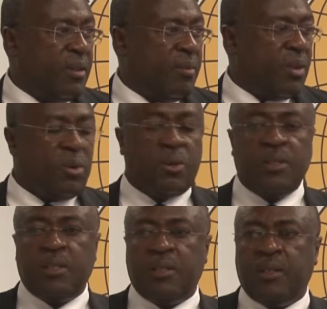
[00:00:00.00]

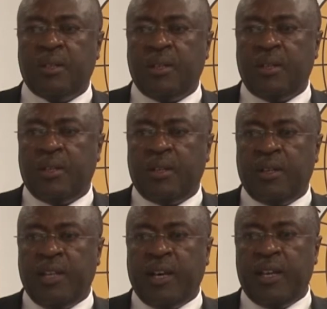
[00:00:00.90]
because
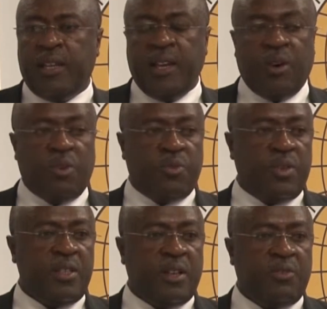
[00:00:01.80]
the idea of
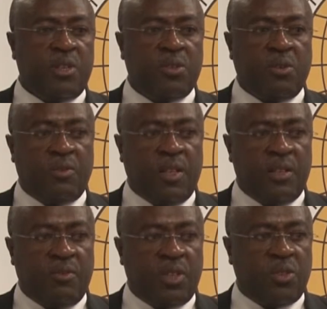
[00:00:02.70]
the
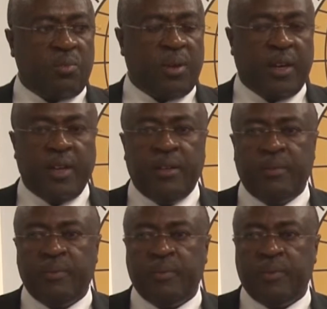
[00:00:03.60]
intervention brigade
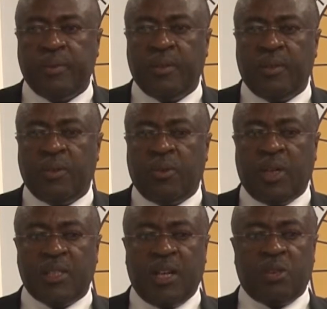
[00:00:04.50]

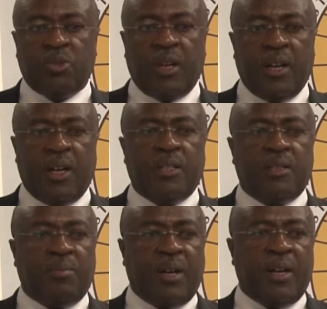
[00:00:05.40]
was actually
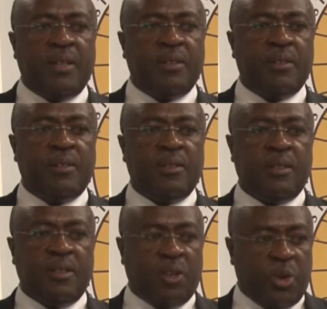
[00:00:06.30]
hatched by
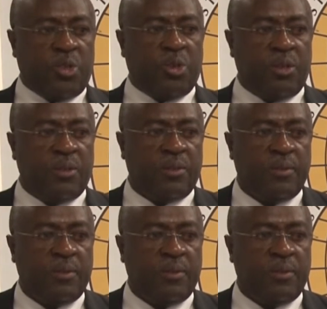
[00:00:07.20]
the region,